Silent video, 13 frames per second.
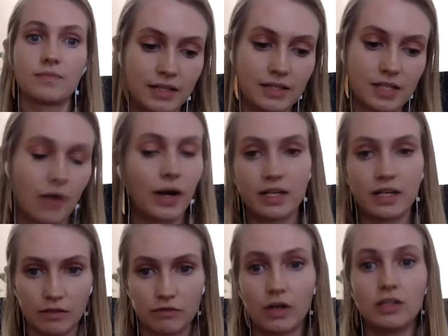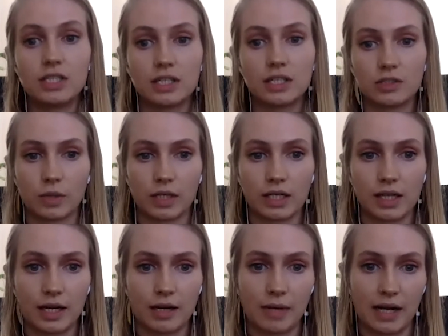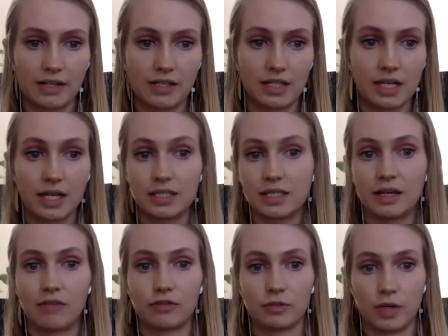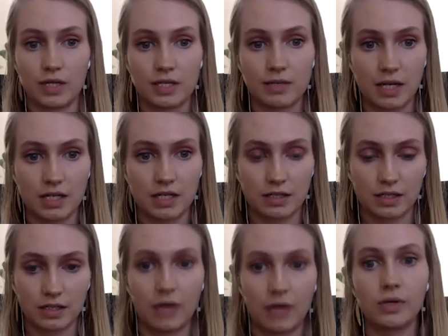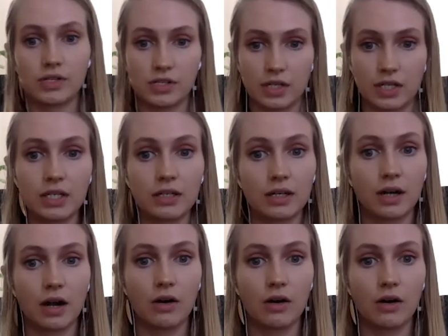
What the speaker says: So I volunteered to work in that capacity. I did that for one semester, and that was a year ago